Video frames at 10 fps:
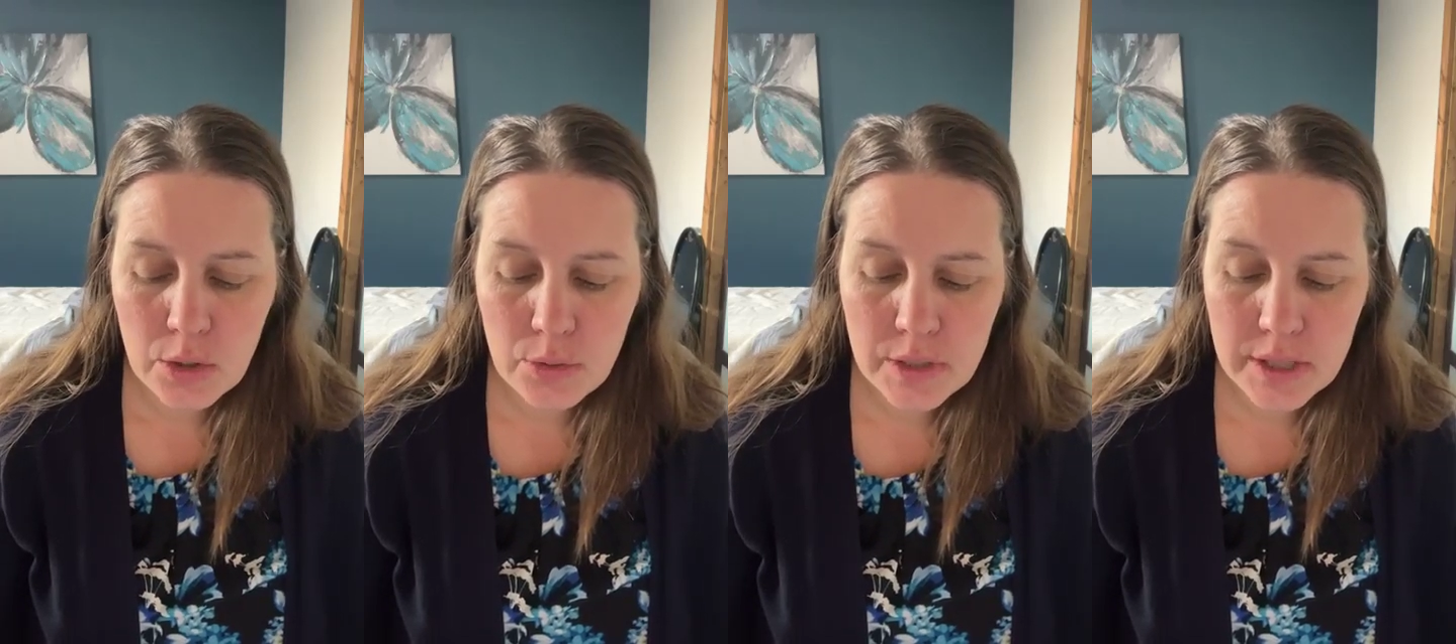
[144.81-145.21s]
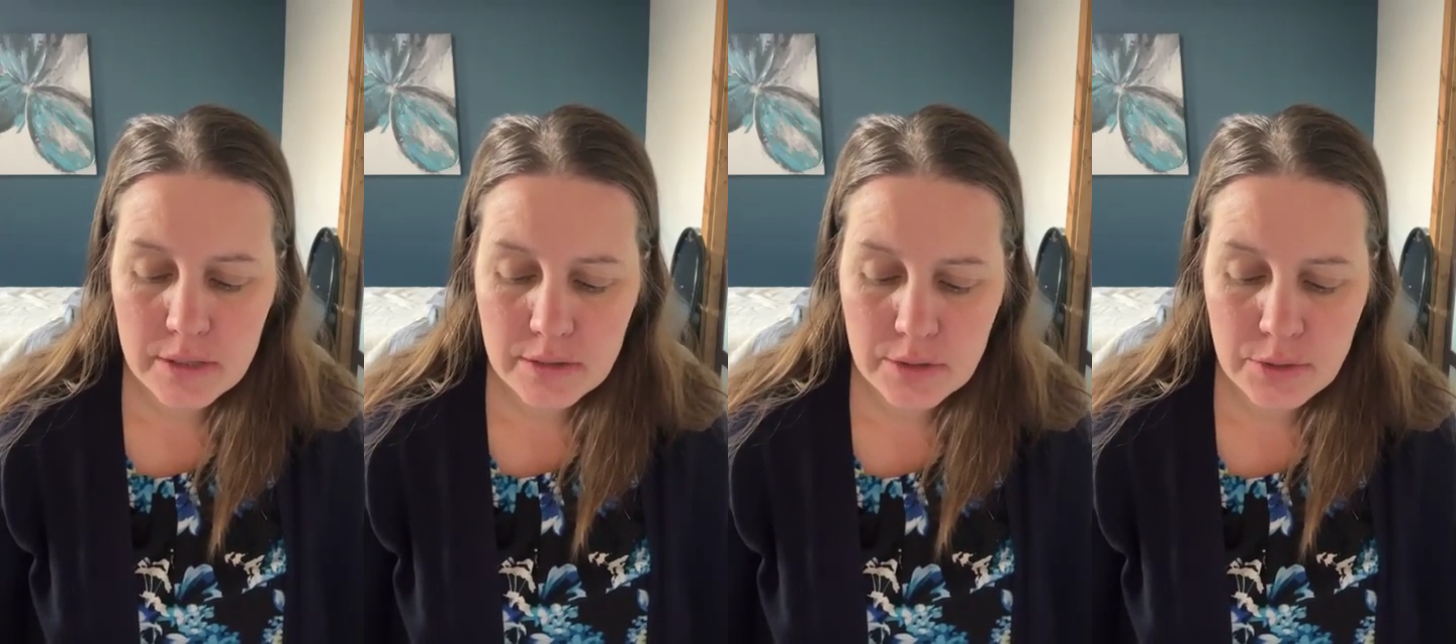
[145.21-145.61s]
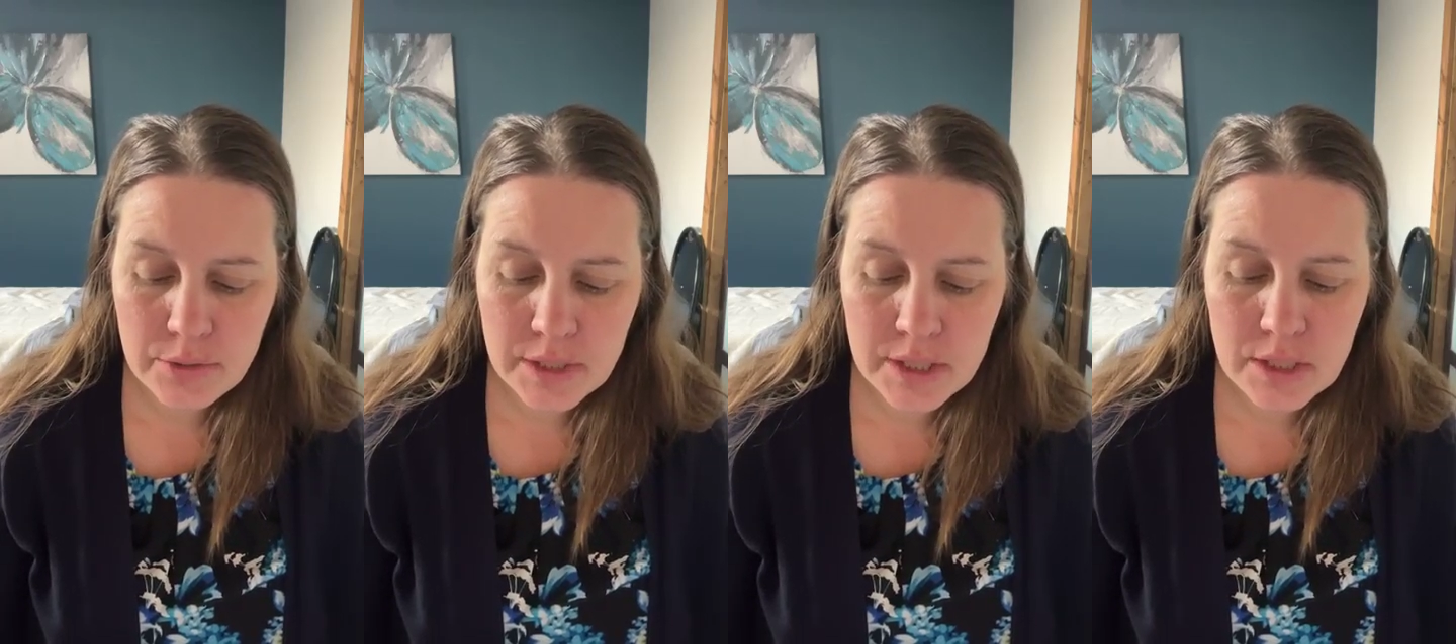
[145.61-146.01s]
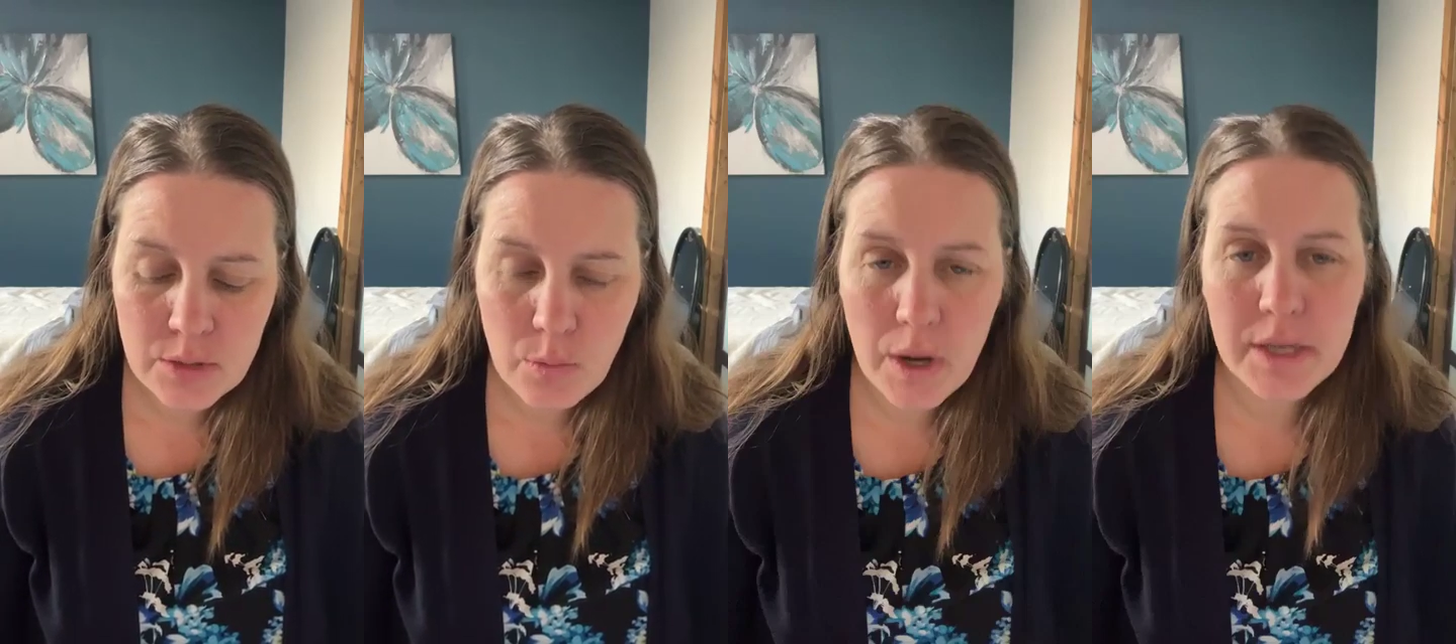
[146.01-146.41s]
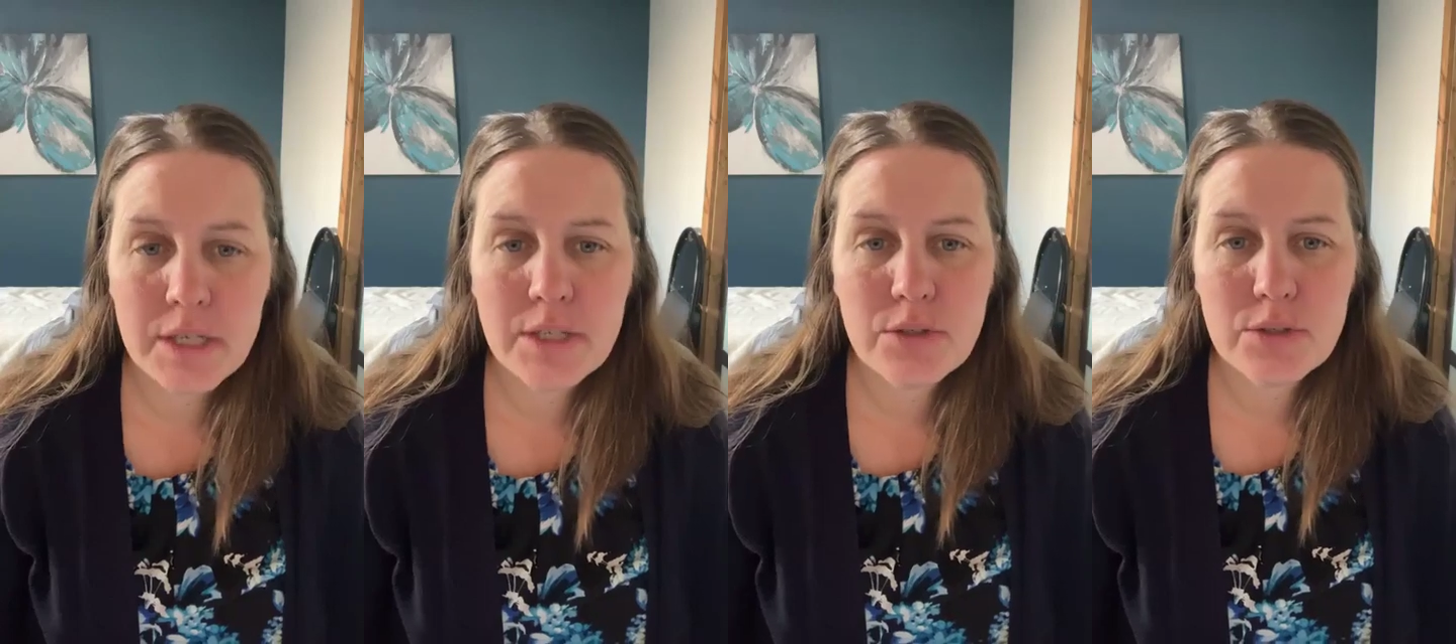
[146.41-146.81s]
"Laura, you need to
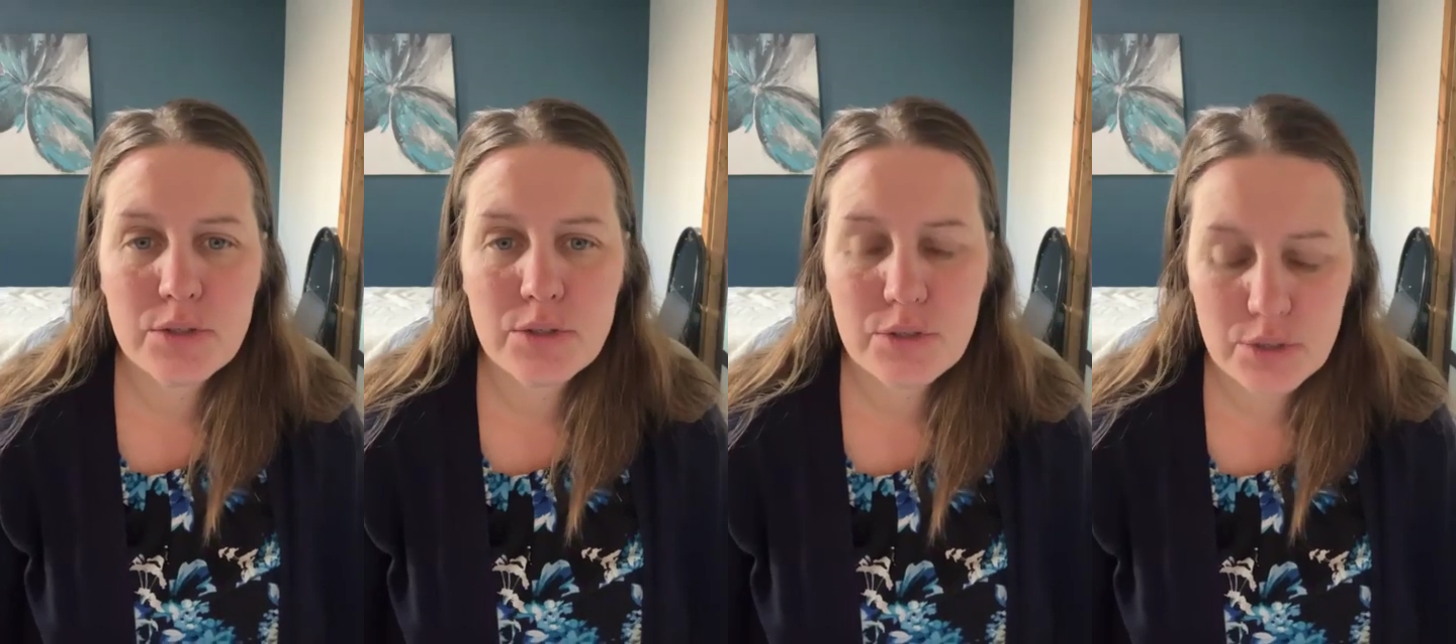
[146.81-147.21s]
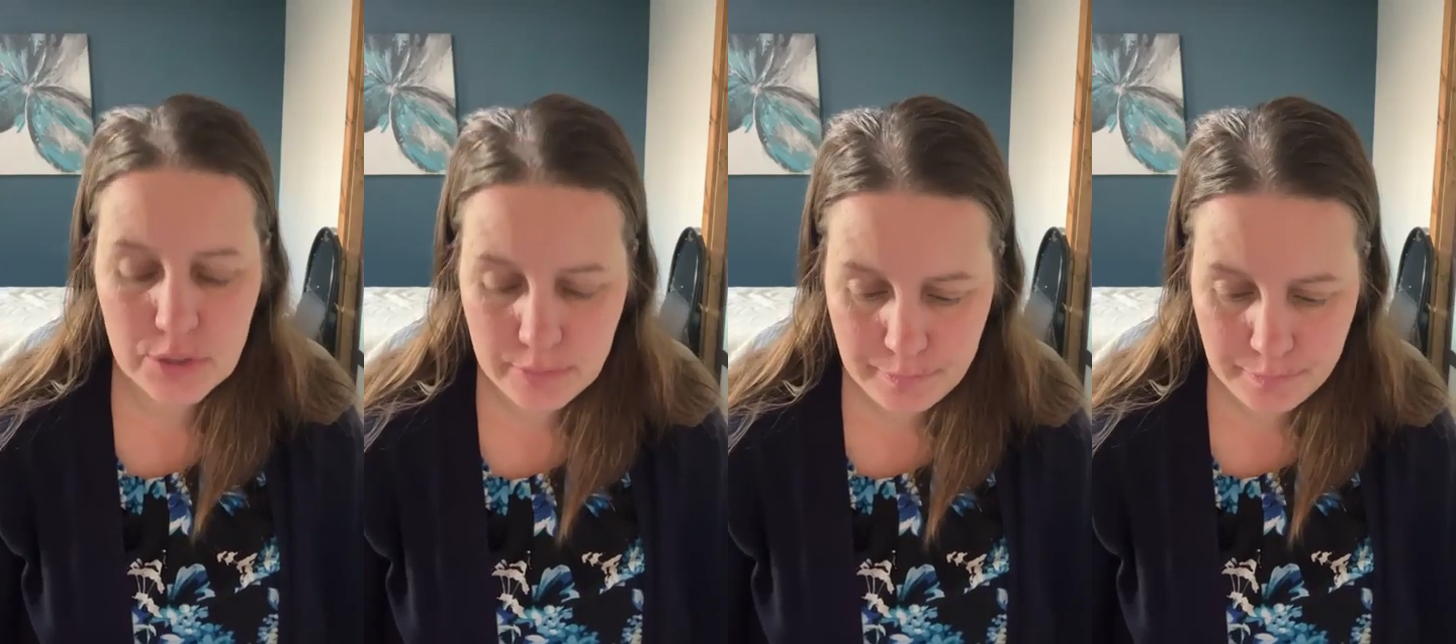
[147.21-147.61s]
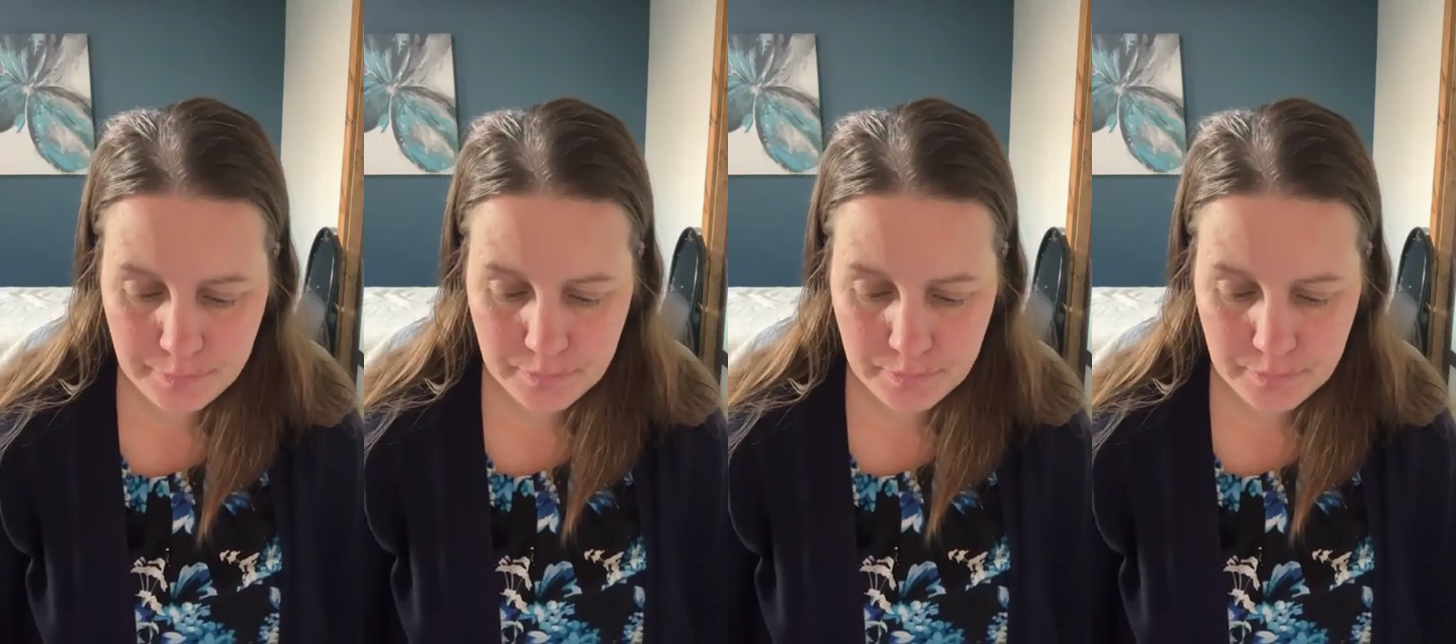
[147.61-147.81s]
widen your search."